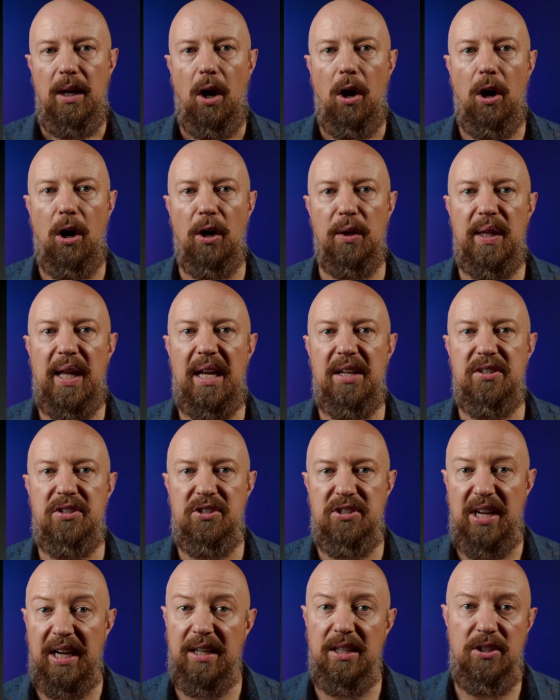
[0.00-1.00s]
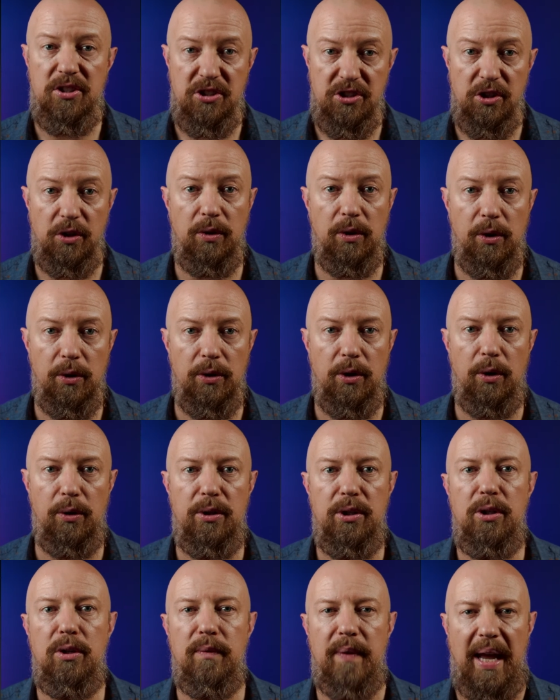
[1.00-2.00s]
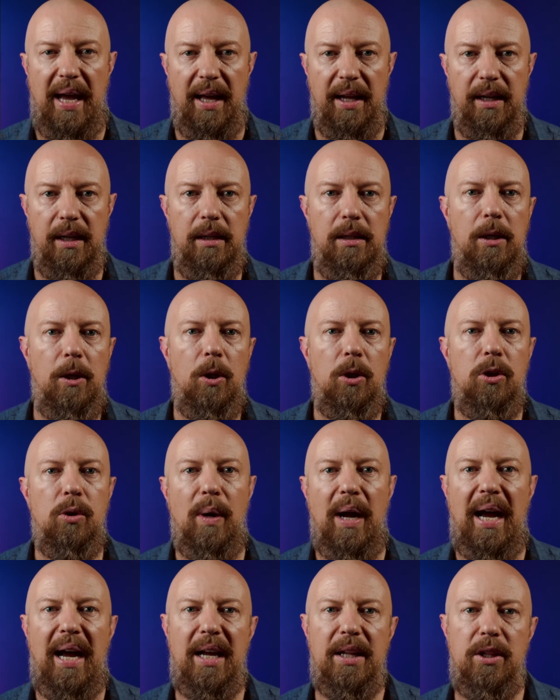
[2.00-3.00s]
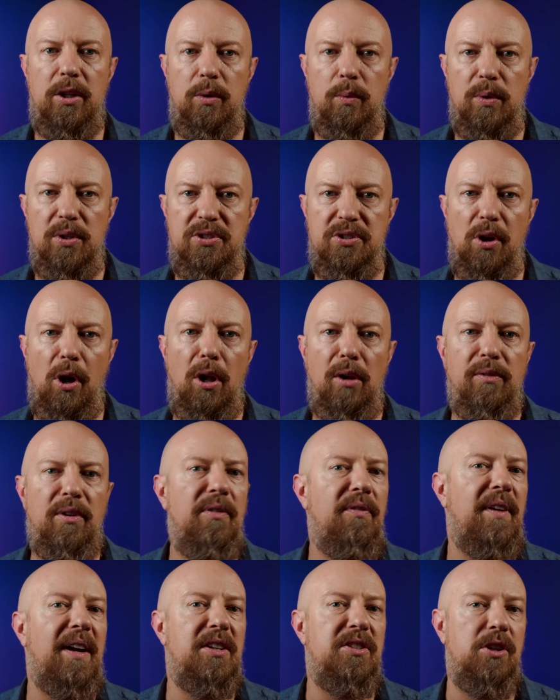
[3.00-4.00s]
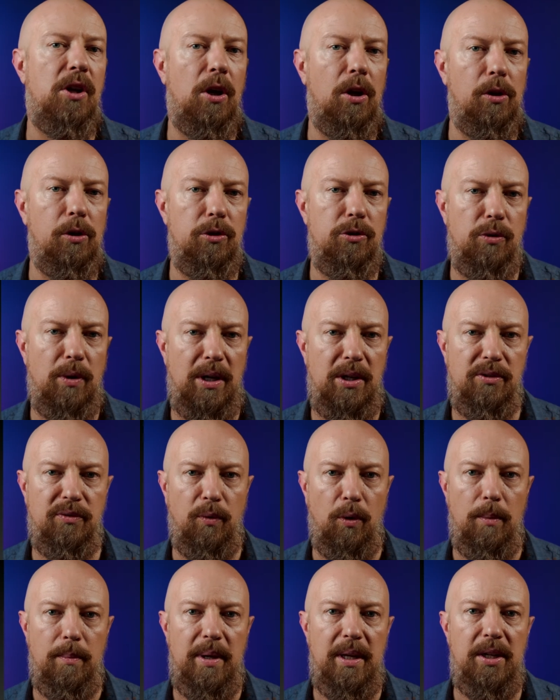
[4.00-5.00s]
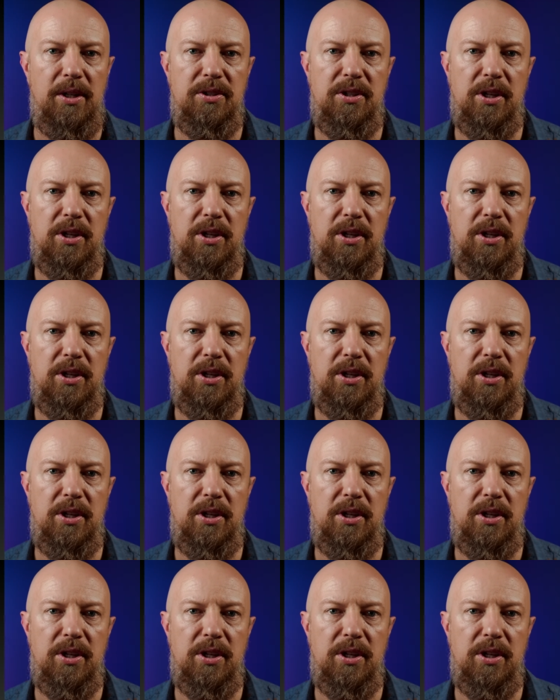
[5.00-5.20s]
On that second serial node that you've added, you add the Resolve Effects Color Transform. It is